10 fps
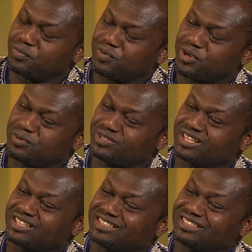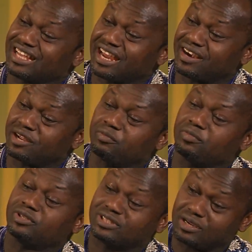We use Naira,
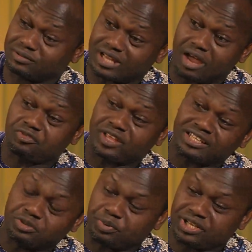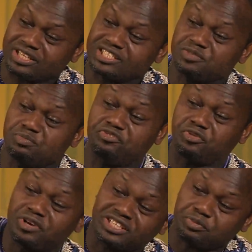but that was after independence.
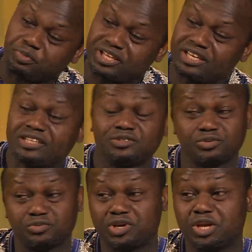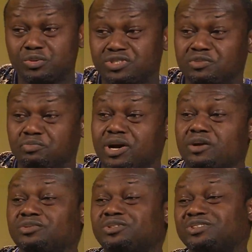Before independence, we're using
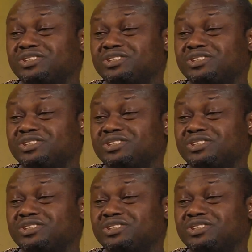pounds.